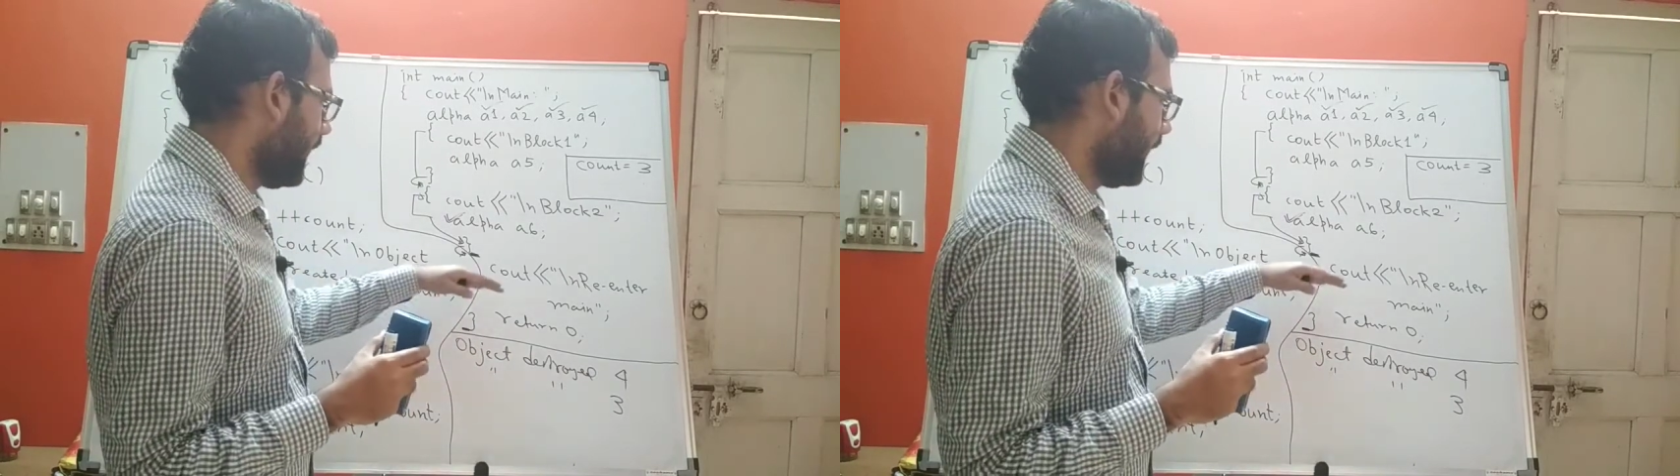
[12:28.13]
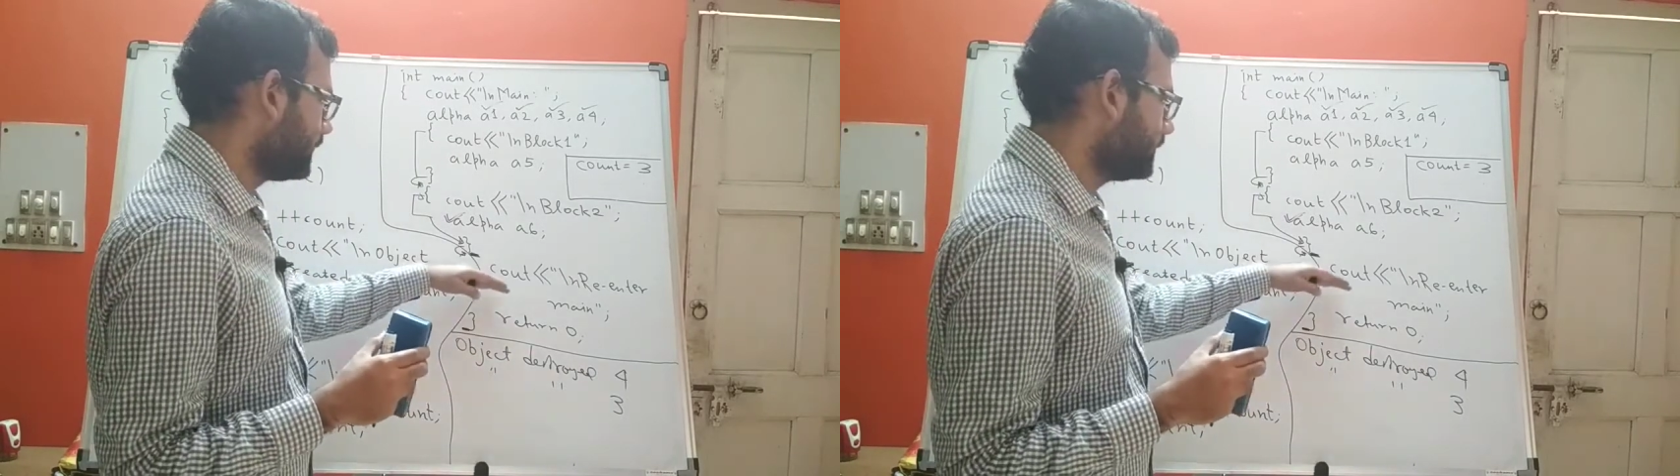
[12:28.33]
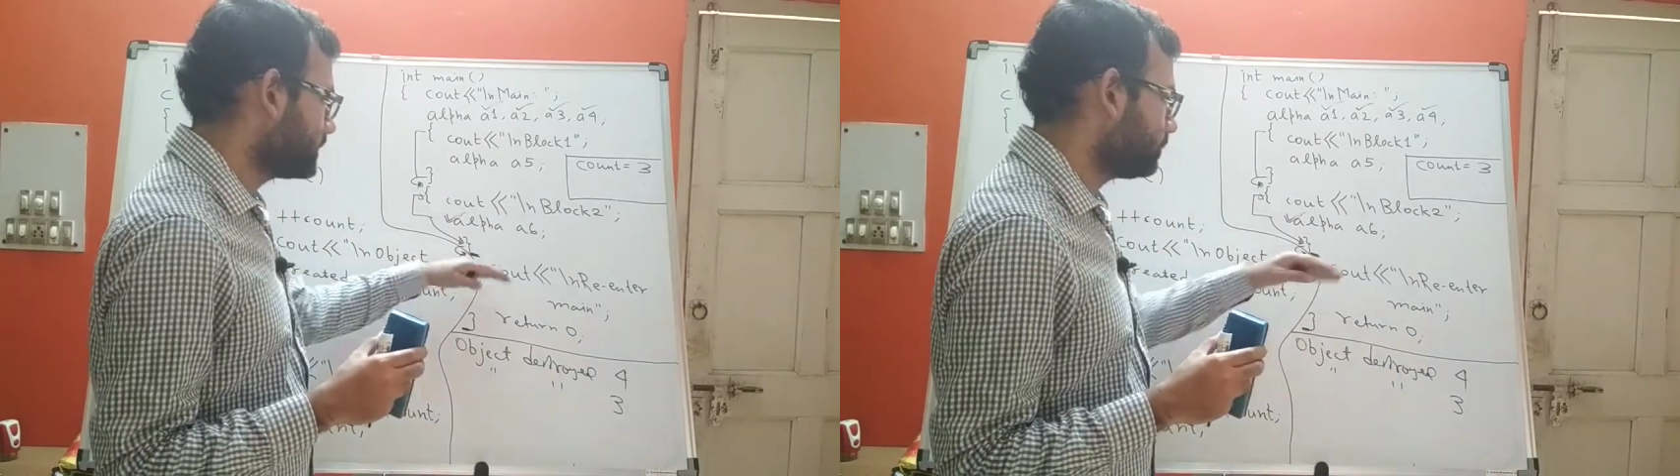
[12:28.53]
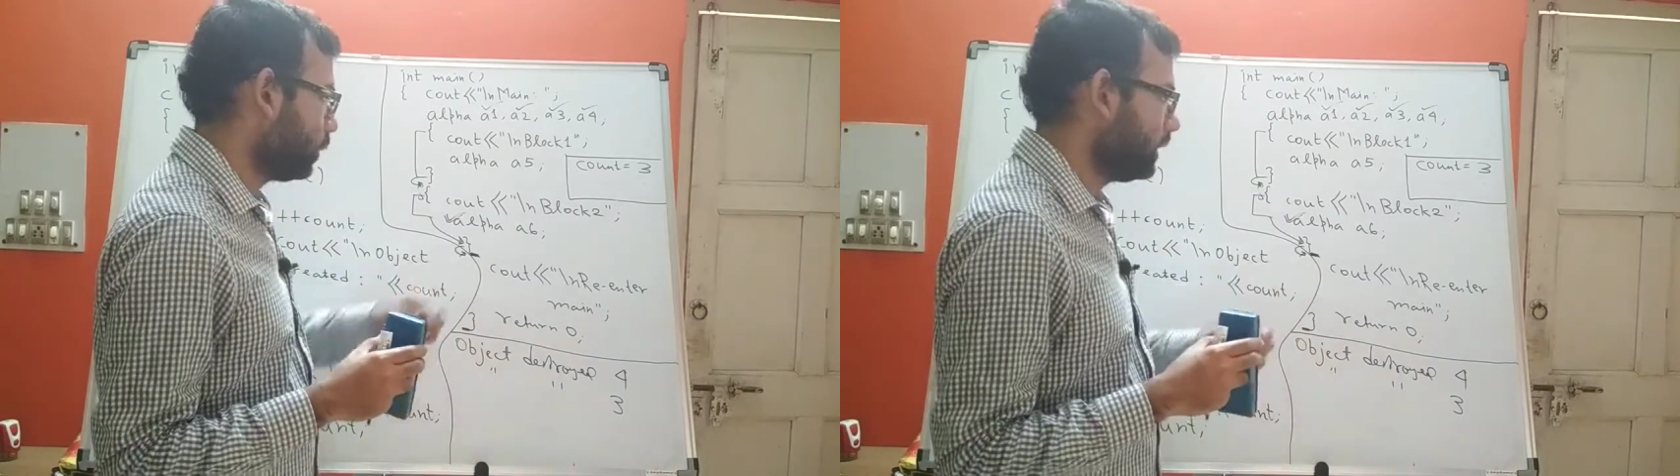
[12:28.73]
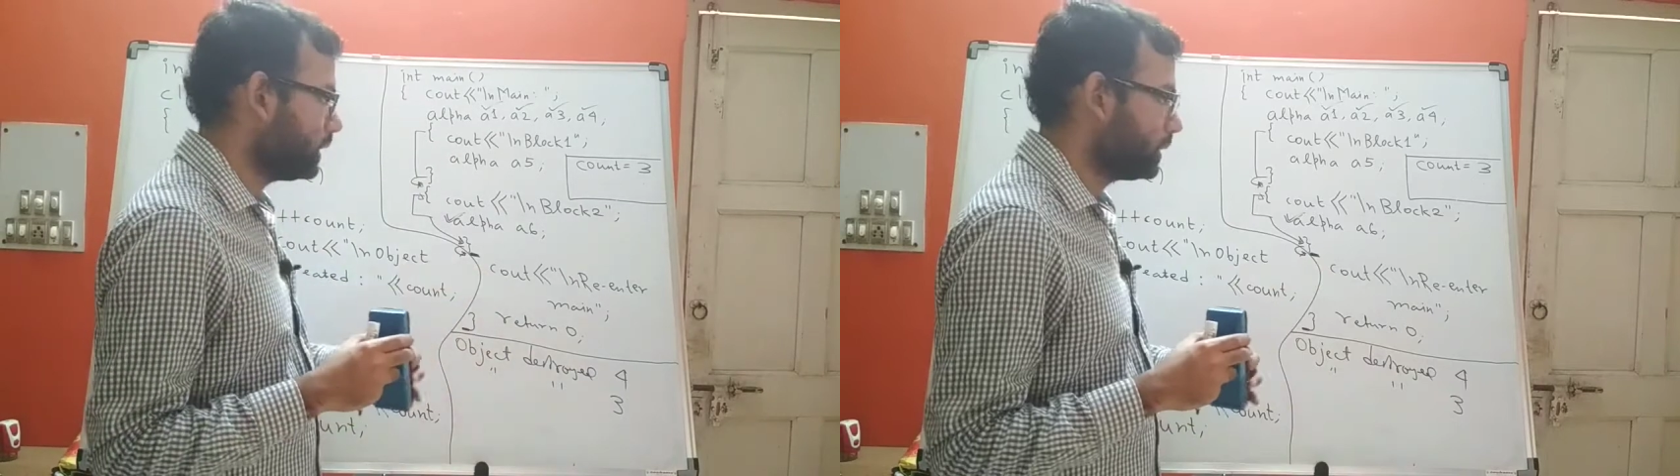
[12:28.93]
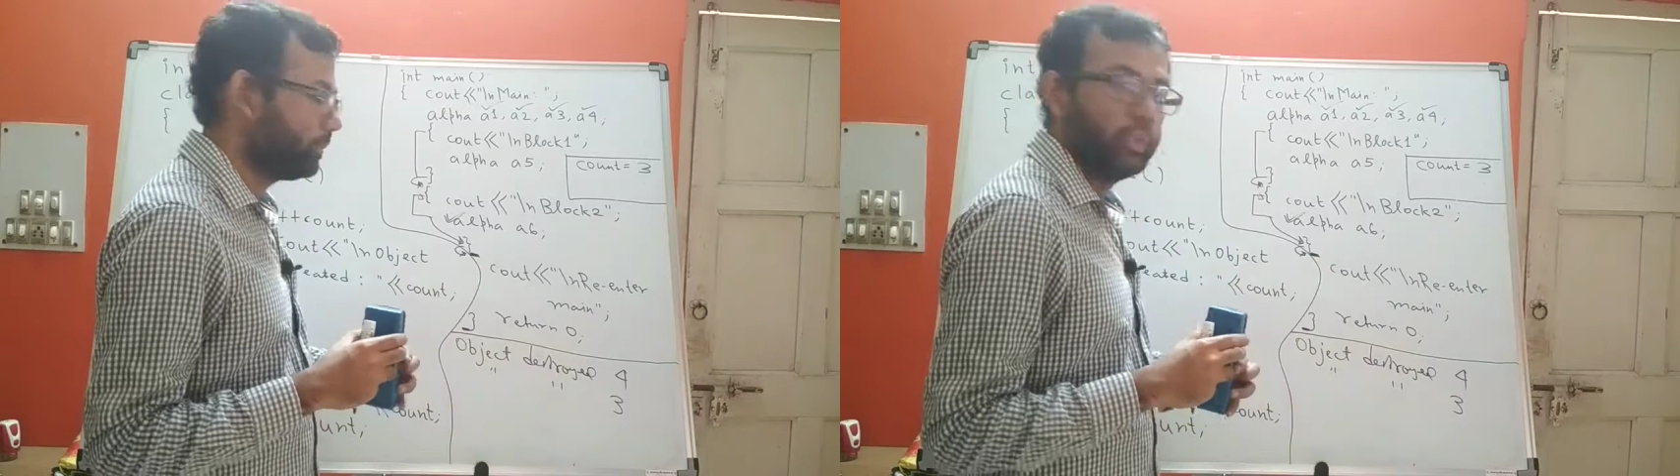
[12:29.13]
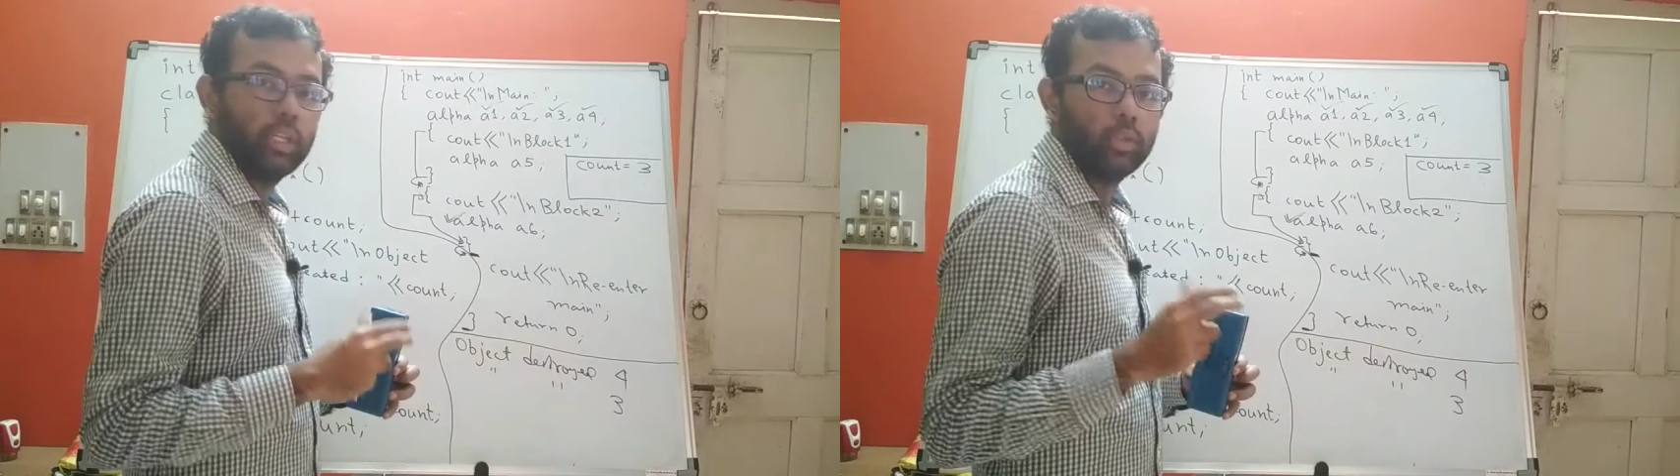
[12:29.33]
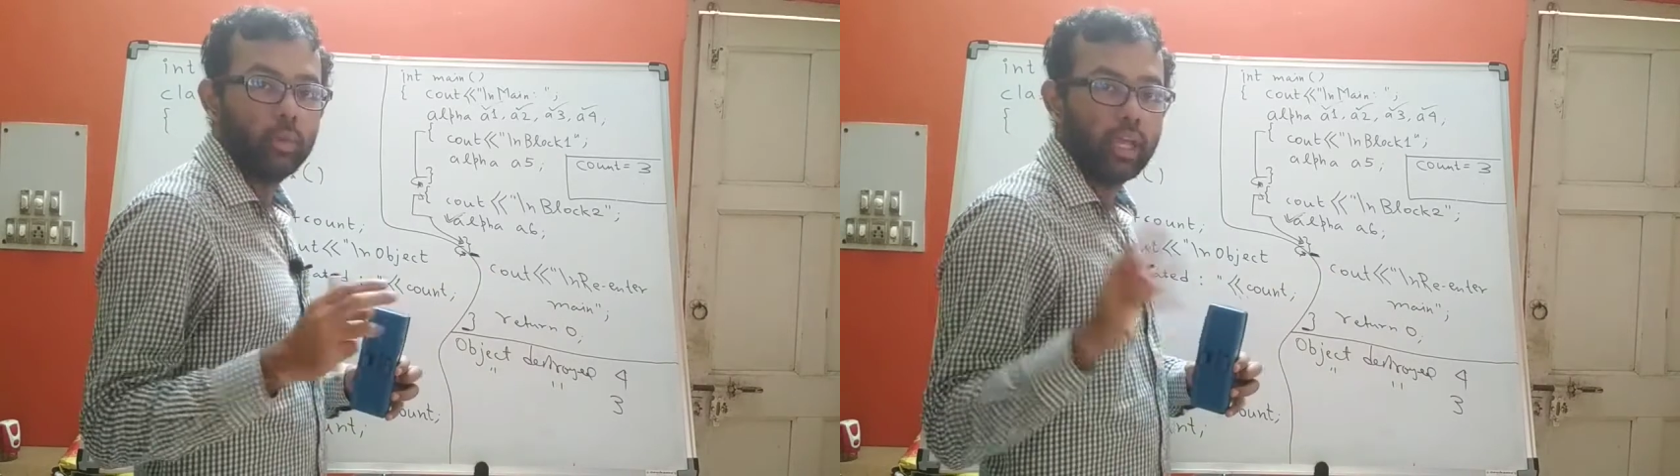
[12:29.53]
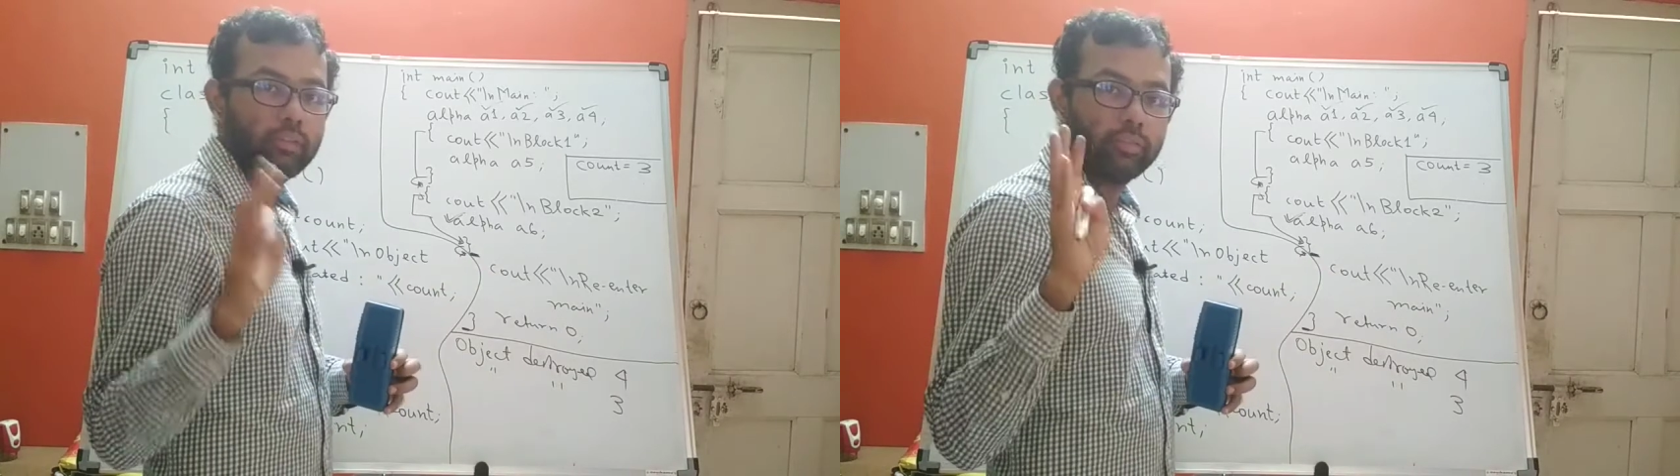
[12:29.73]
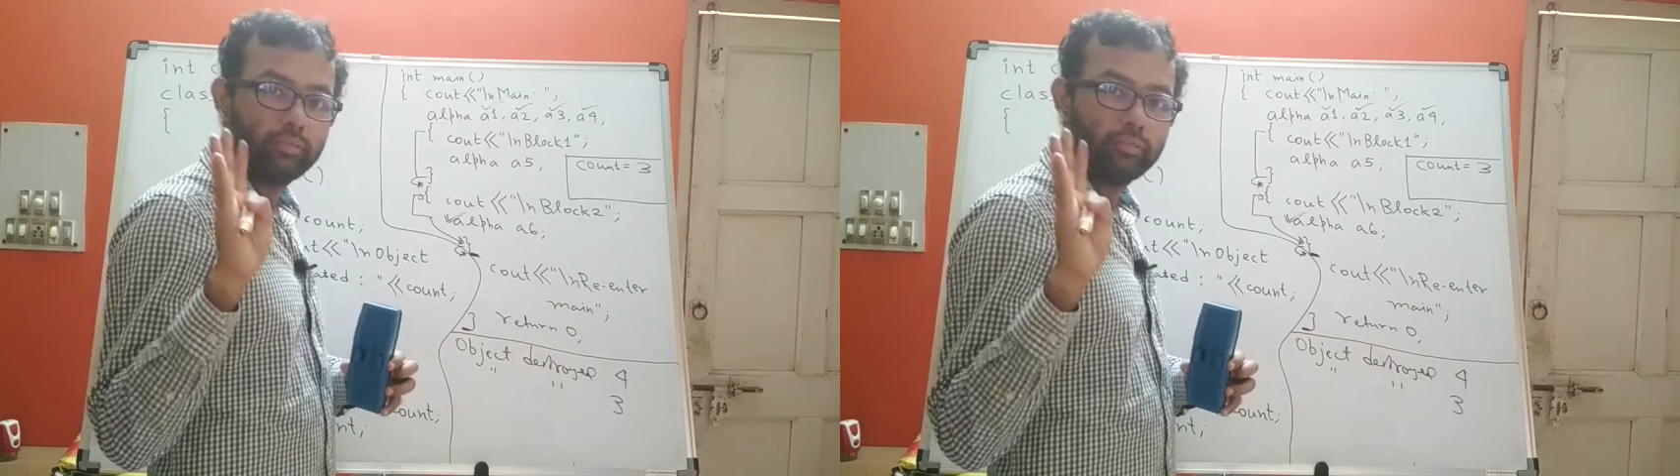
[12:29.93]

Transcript: at this point you have